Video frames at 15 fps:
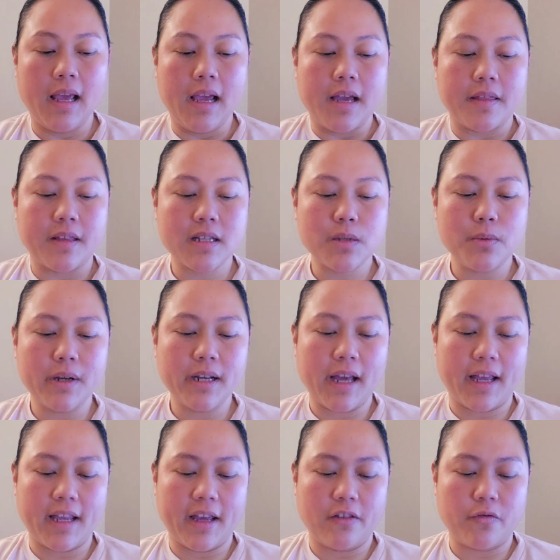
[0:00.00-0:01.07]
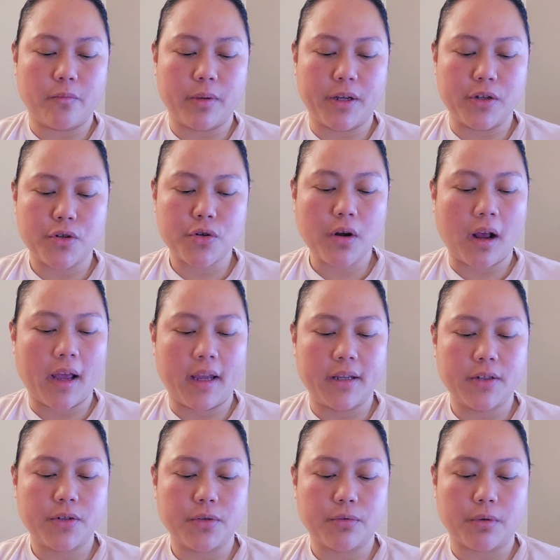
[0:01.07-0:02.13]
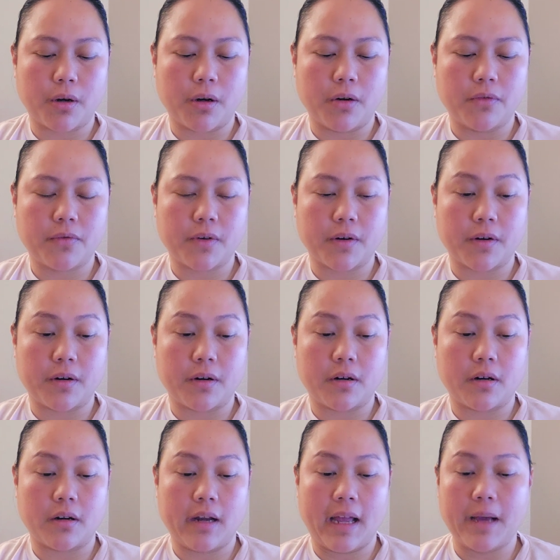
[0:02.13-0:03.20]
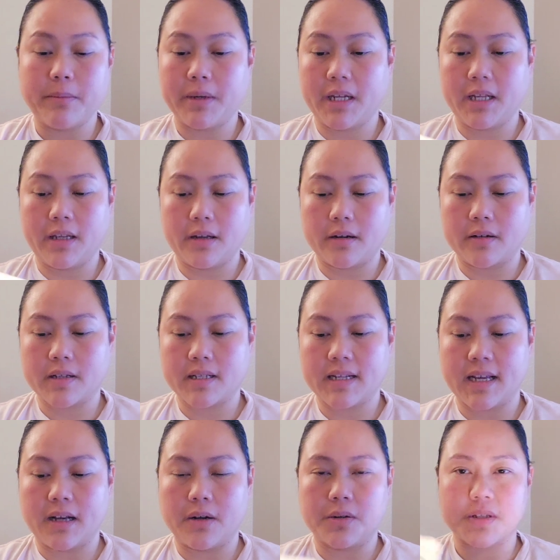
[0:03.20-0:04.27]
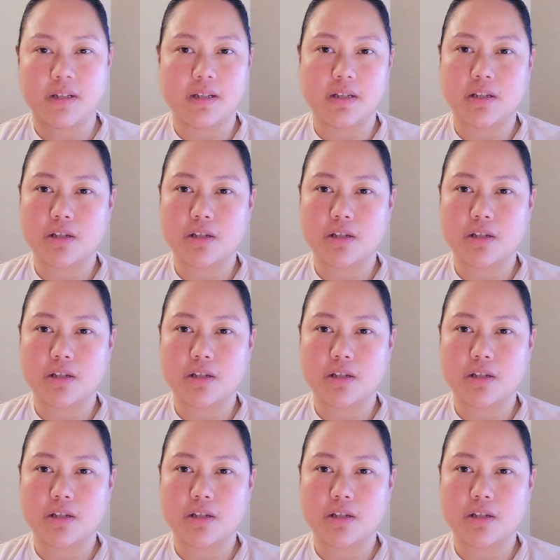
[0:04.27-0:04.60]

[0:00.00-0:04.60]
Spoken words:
This one I have been trying to grow for how many years now, since